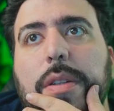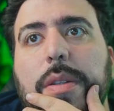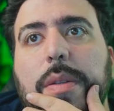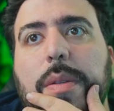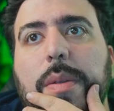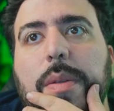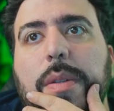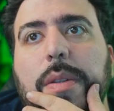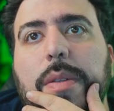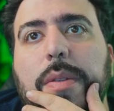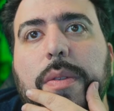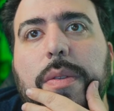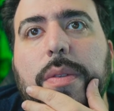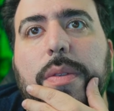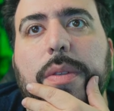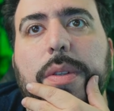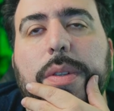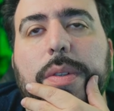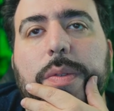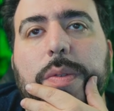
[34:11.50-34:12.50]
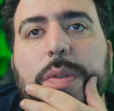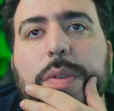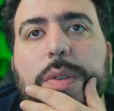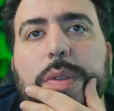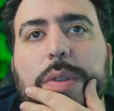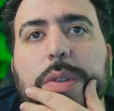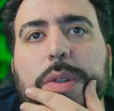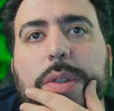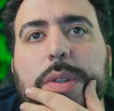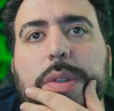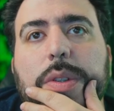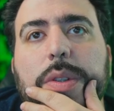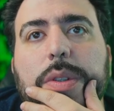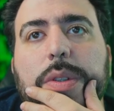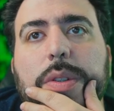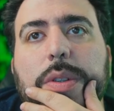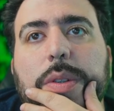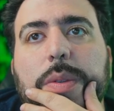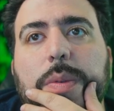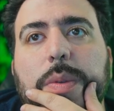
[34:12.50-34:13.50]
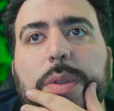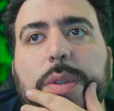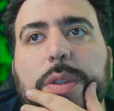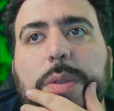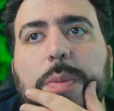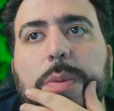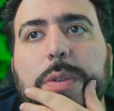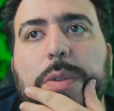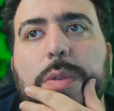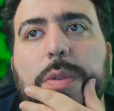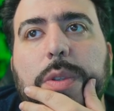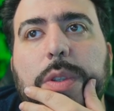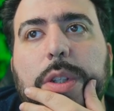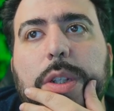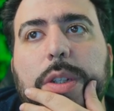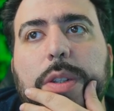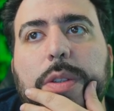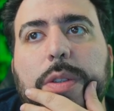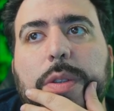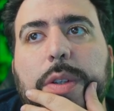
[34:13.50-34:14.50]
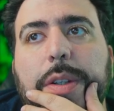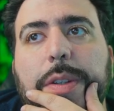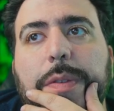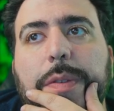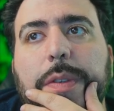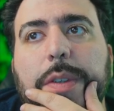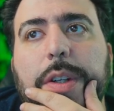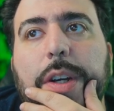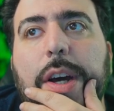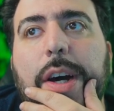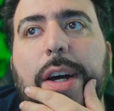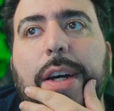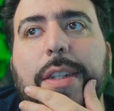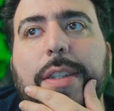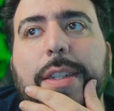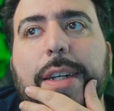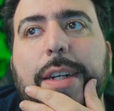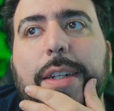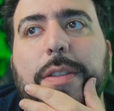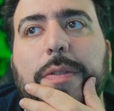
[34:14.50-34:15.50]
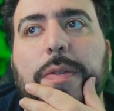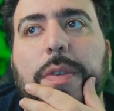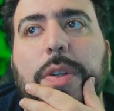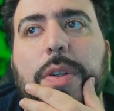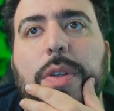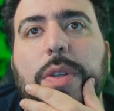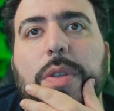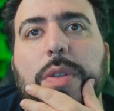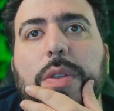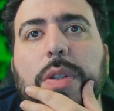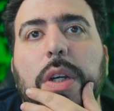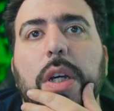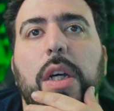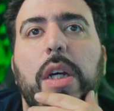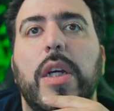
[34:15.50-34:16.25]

Smart Switch transfer, don't worry, smart search allows you to transfer contacts, photos.